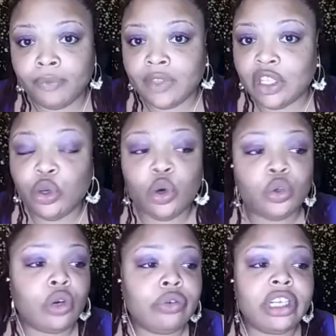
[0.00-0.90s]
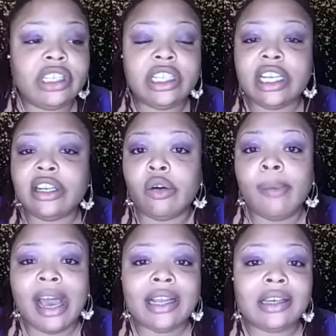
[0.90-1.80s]
You don't know nothing that
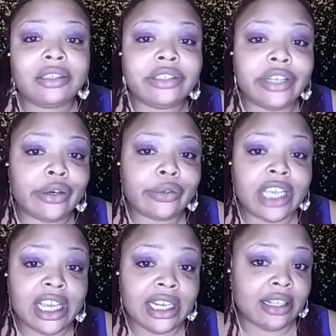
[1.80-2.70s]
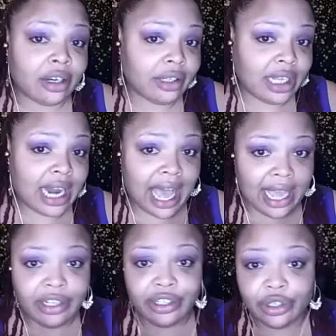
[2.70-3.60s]
nobody else knows. Any dirt that
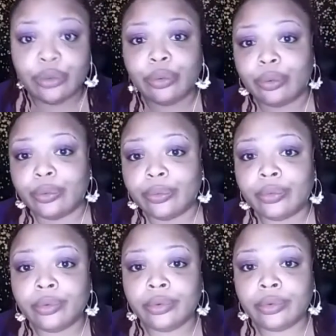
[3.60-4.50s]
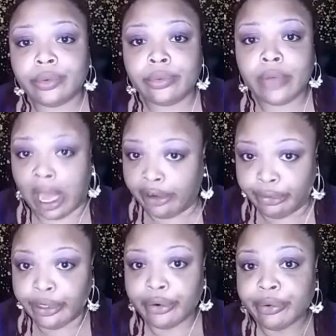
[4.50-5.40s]
I do
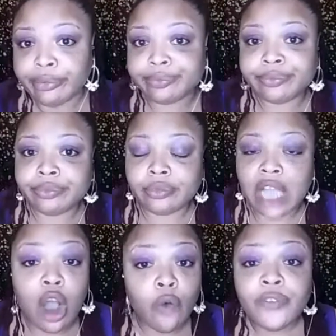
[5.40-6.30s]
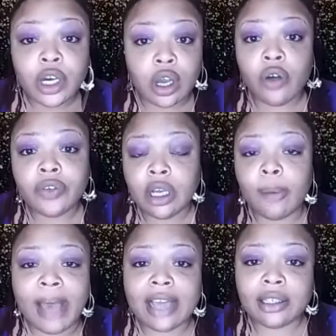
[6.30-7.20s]
dirt. I don't fuck over
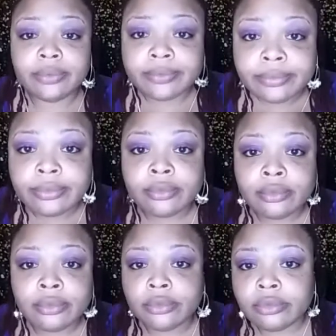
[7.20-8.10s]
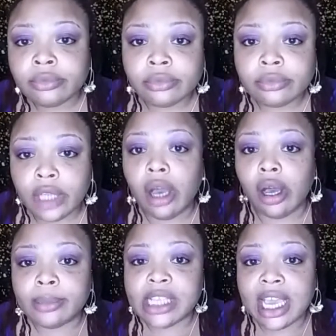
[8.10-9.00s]
nobody. You know
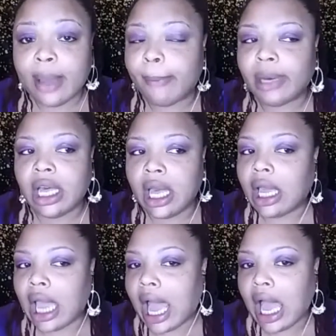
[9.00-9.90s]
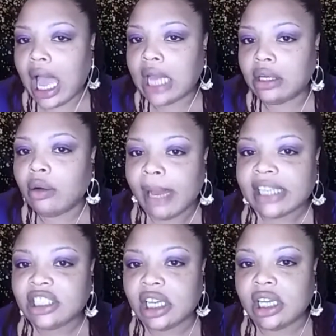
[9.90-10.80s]
what I'm saying? But I do
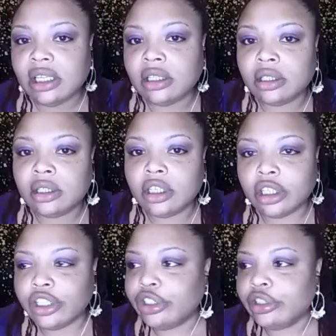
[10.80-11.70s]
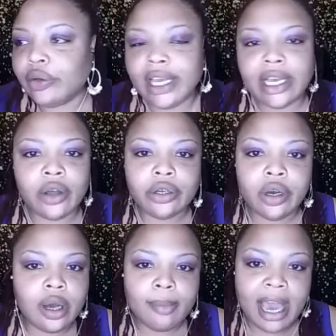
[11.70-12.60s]
my shit. You ain't gonna
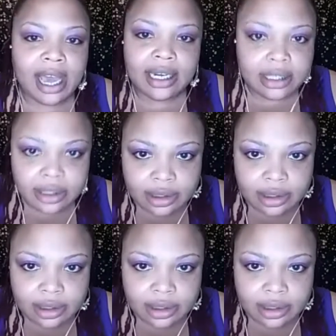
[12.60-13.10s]
know about it.